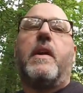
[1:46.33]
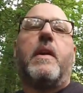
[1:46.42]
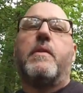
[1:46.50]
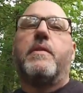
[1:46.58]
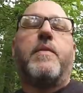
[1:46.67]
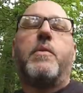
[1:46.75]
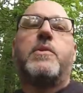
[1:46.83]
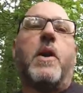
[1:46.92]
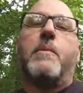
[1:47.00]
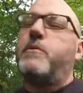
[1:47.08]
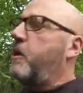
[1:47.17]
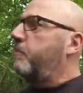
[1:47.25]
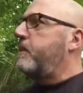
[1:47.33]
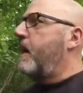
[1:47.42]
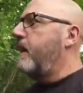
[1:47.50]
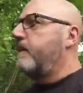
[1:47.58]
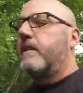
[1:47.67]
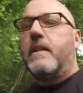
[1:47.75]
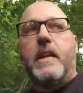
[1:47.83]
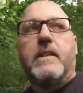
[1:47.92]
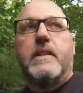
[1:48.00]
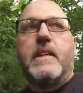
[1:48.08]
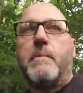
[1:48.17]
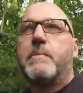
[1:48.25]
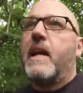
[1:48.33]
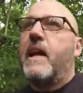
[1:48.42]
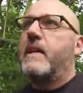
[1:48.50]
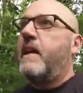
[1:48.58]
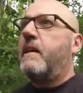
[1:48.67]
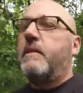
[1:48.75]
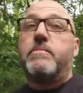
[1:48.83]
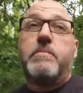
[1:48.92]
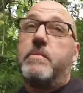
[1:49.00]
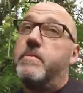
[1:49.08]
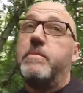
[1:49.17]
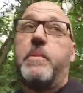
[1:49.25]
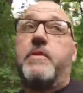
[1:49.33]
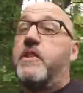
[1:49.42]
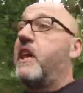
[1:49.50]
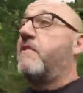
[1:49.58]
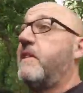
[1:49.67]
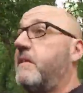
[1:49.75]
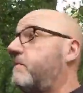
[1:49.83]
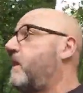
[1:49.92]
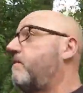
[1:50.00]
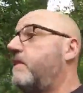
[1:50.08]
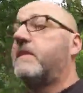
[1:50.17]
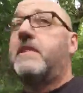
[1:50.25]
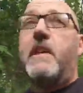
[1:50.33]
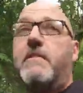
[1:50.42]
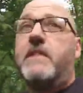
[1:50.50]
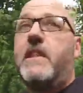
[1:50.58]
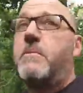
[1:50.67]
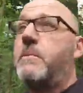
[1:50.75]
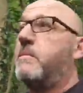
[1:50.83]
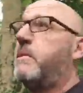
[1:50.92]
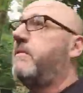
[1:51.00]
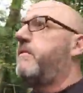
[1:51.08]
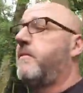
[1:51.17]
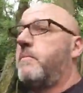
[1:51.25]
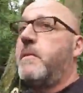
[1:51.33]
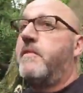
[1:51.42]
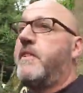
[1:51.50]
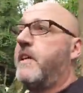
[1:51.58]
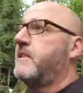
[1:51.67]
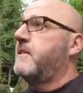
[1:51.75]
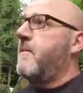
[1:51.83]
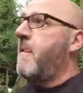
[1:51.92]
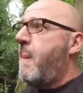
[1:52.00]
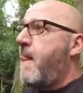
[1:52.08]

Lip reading: held a full-time job down and come down here with Terry. Terry's helped me with this.